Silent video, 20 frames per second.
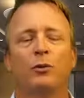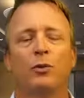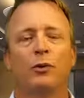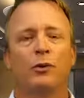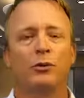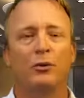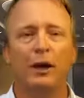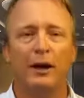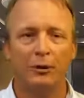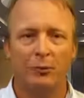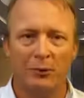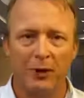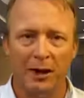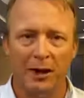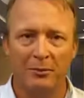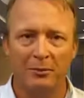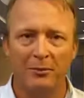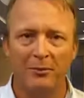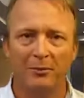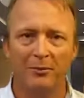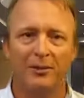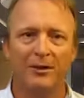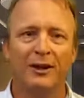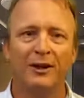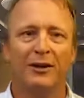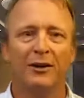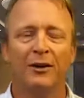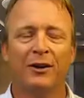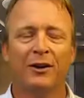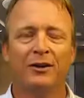the World Wide Web.
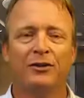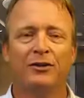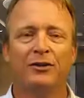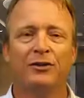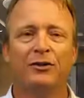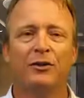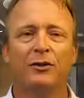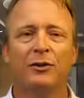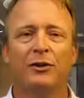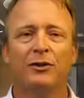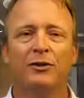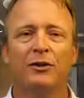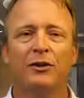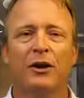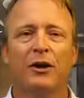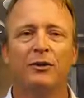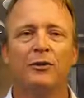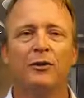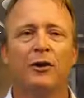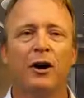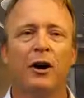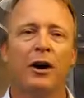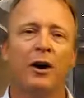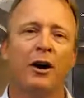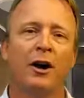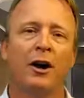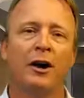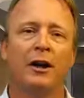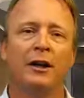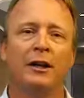You know, I was doing stuff
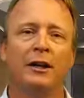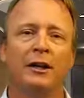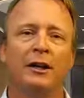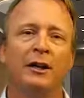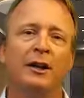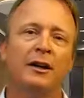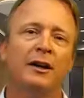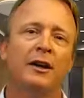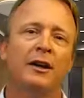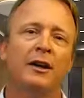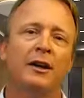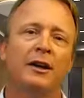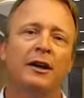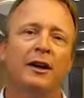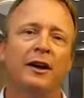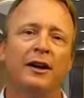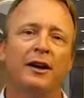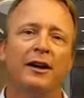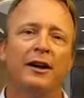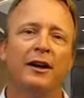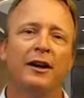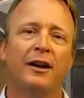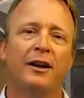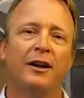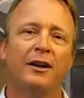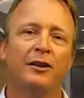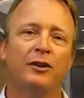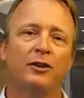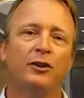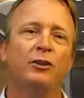on
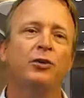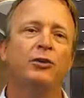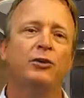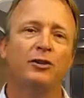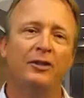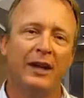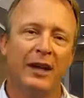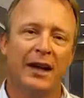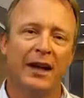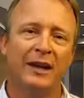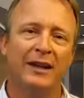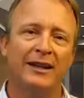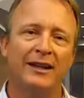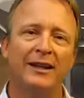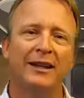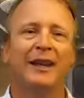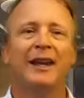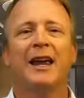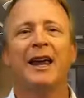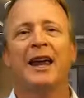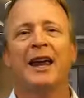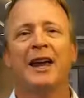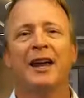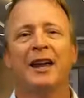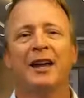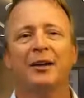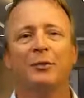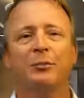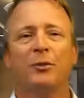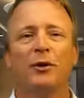Usenet
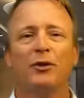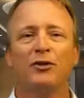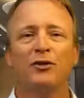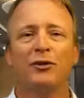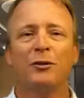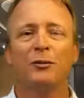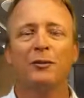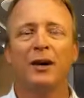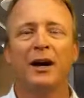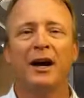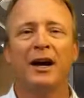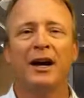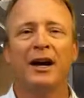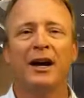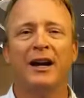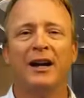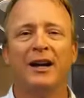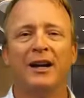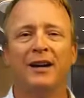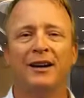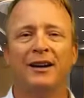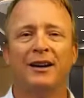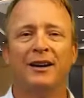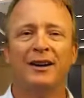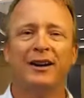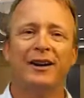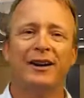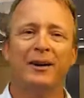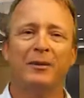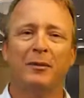and posting my
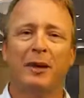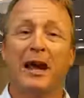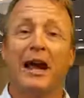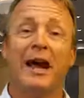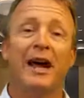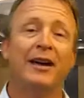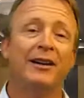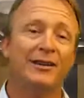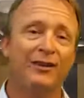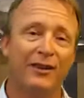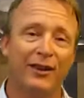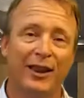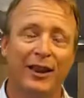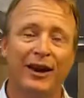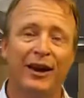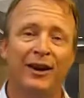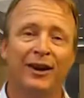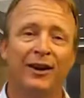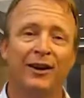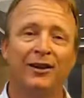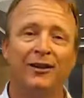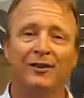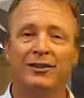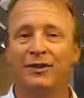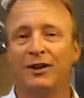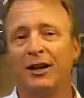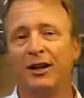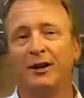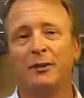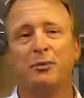um, ads there,
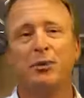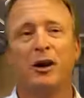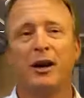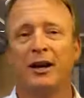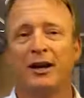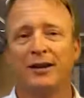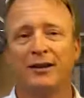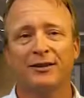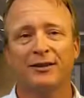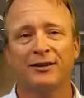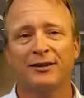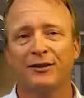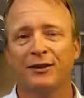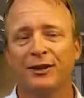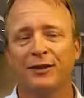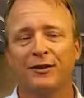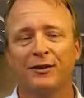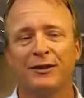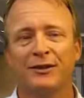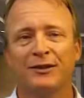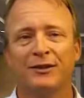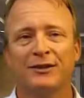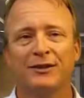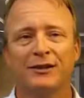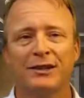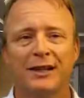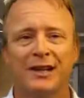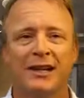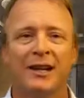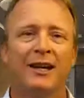selling products and
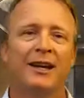services,